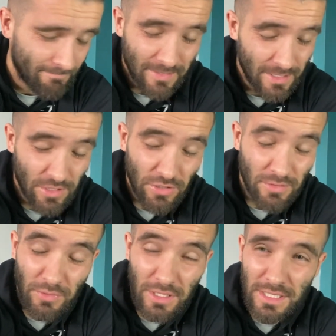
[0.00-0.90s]
it's
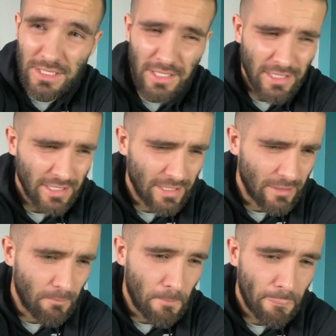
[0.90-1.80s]
just what it is.
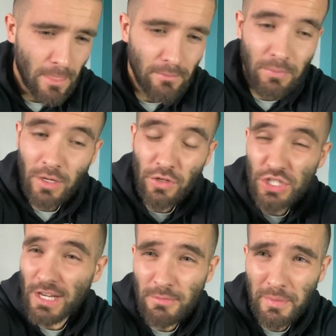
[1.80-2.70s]
But I've got a
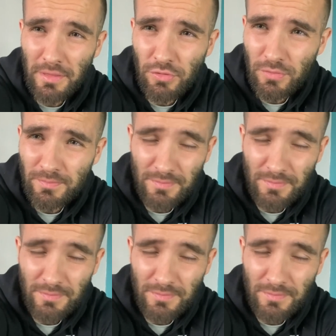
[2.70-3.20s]
chair in my bathroom.